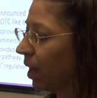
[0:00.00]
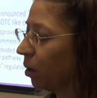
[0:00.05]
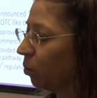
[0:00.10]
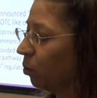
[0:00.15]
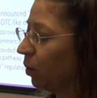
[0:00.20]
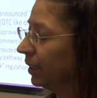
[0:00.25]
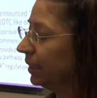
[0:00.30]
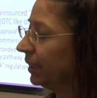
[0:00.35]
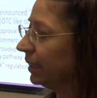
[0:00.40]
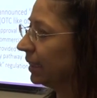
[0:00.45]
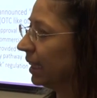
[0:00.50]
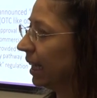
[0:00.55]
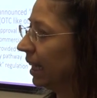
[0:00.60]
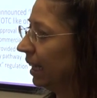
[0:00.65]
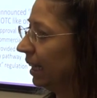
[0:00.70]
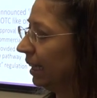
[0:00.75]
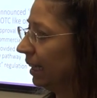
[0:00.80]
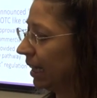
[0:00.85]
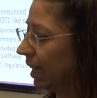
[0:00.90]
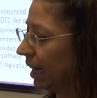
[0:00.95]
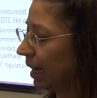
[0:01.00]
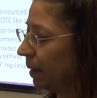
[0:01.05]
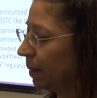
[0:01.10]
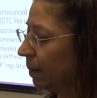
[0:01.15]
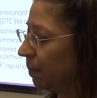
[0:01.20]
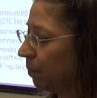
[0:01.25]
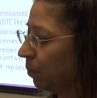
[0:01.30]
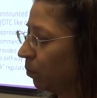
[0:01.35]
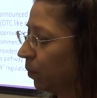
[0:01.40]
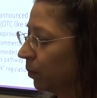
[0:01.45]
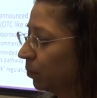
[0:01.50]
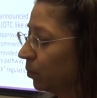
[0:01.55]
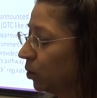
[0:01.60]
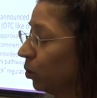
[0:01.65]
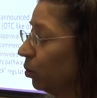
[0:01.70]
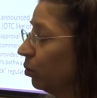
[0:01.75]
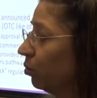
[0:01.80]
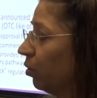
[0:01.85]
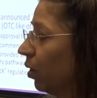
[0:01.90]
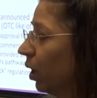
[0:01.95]
One is a one
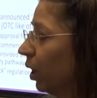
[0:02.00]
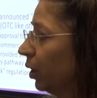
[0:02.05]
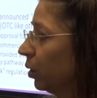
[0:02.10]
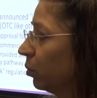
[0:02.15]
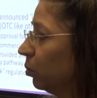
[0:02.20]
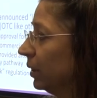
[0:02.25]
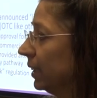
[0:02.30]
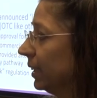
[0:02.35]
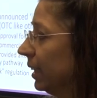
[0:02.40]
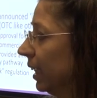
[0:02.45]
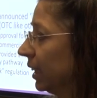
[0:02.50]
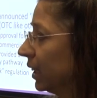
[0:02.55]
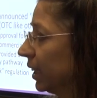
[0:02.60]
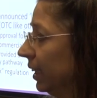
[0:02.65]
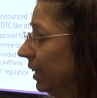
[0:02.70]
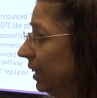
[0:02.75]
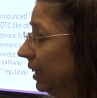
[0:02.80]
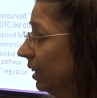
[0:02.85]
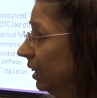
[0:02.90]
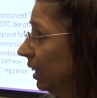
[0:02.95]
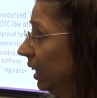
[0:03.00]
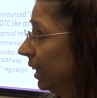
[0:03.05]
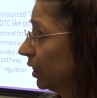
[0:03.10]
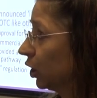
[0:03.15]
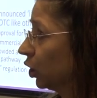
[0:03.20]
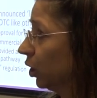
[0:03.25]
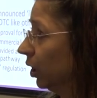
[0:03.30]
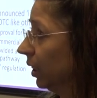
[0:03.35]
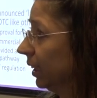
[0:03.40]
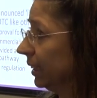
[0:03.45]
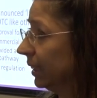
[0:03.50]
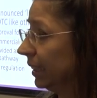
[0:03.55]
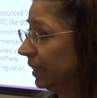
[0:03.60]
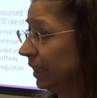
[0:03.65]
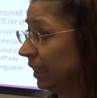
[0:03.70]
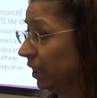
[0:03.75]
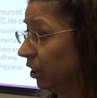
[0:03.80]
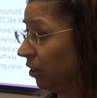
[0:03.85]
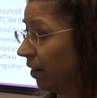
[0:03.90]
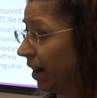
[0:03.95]
called Vogue wasn't actually an electronic
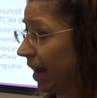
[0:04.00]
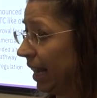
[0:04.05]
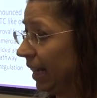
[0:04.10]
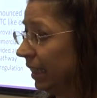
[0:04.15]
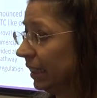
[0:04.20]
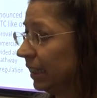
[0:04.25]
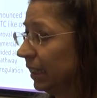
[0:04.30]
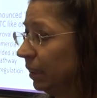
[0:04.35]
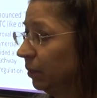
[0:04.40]
cigarette.